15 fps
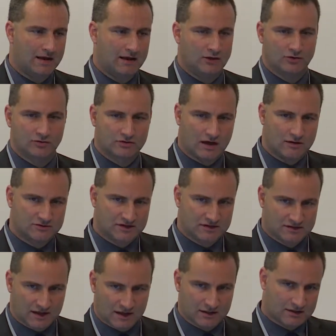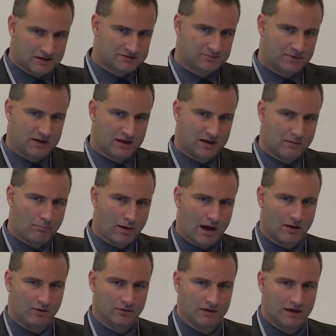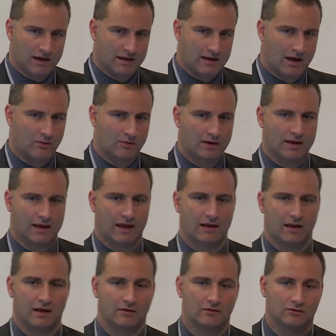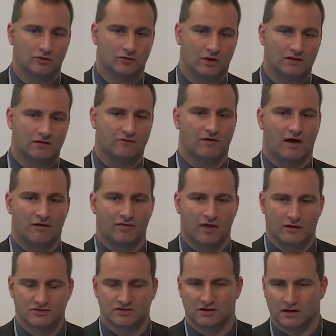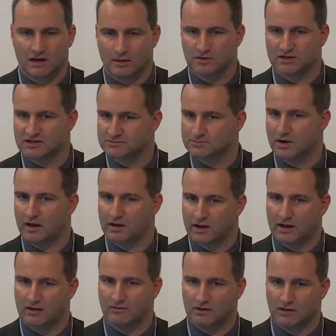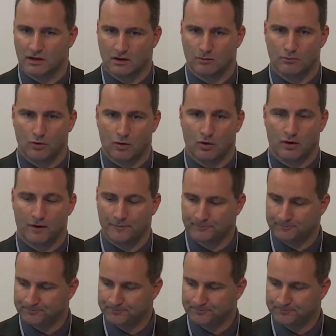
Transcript: in 2010, there's been a rebound, and now we're gaining 25,000 inhabitants per any given year more.